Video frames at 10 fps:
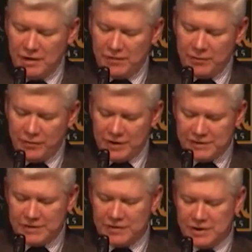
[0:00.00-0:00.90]
from the
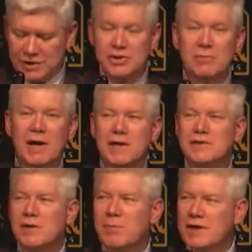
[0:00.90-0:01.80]
rest of nature by
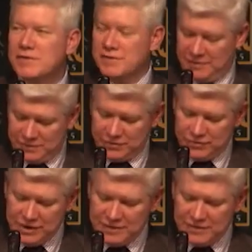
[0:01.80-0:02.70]
its capacity for
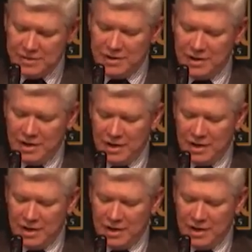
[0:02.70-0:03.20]
reason